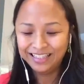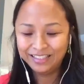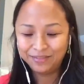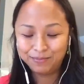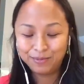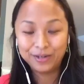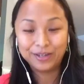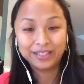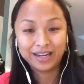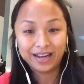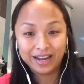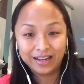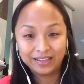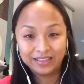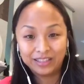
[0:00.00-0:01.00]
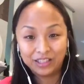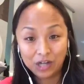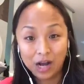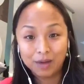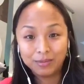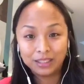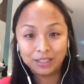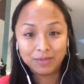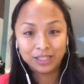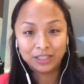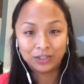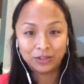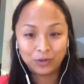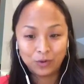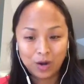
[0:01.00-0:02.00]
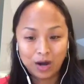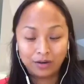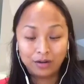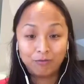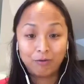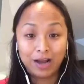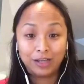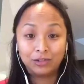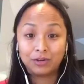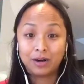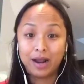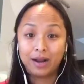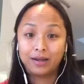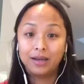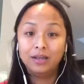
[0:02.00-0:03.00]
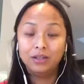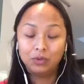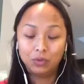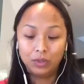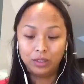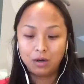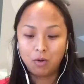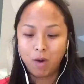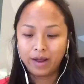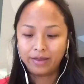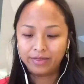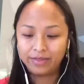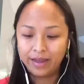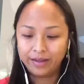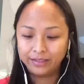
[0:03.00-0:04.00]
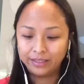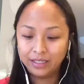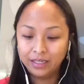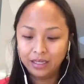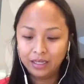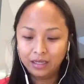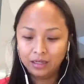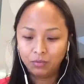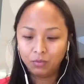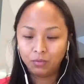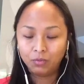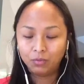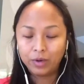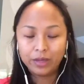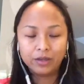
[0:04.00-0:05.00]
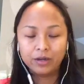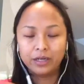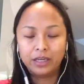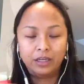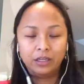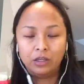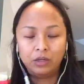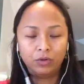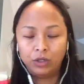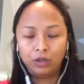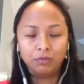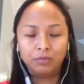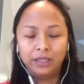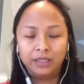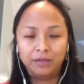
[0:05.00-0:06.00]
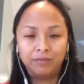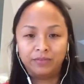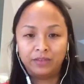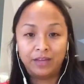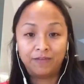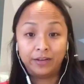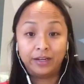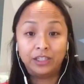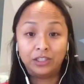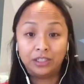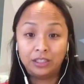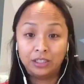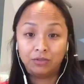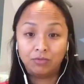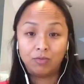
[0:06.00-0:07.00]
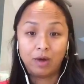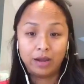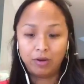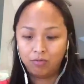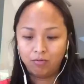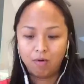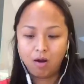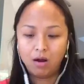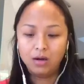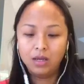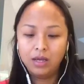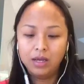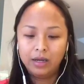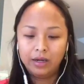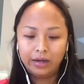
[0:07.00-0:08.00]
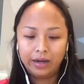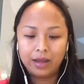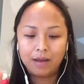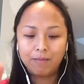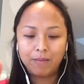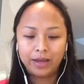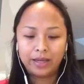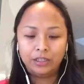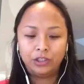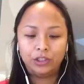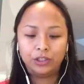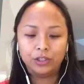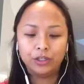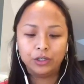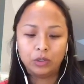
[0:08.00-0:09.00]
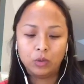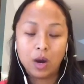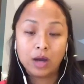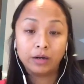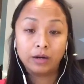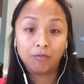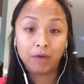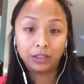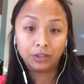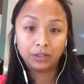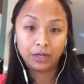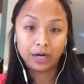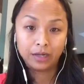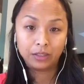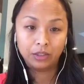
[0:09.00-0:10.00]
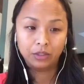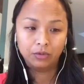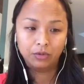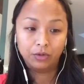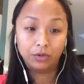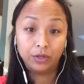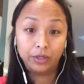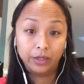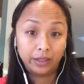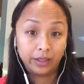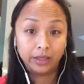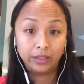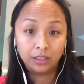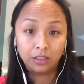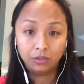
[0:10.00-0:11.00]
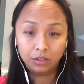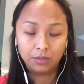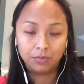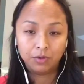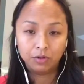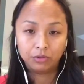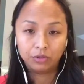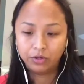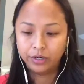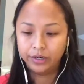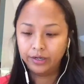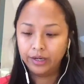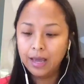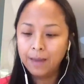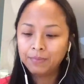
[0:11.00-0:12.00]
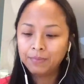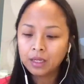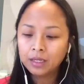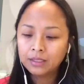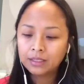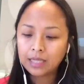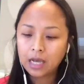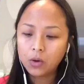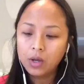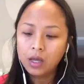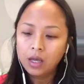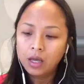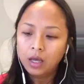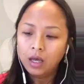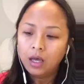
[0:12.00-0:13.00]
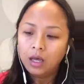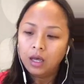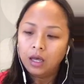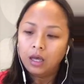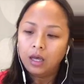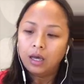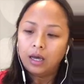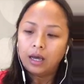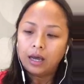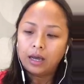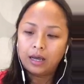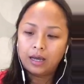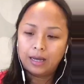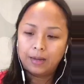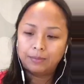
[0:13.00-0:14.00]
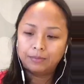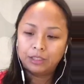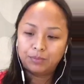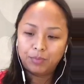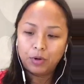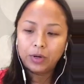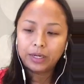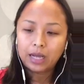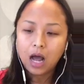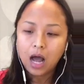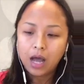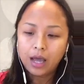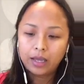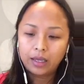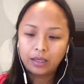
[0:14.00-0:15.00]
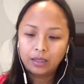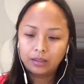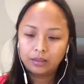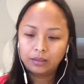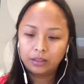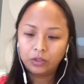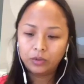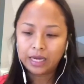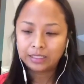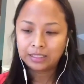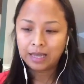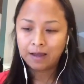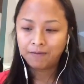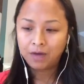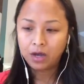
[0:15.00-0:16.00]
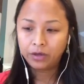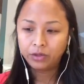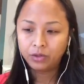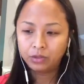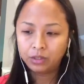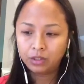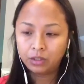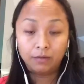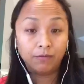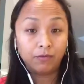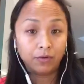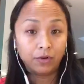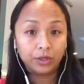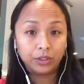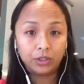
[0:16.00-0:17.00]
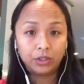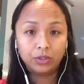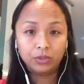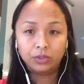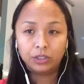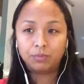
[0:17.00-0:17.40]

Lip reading: Spirit guide's job is to make sure you're on the right track, doing the right things. Whether in your human definition is right or wrong, they are making sure you're on the right track to learn the things you're supposed to learn. So, spirit guide, you guys have other term for it too.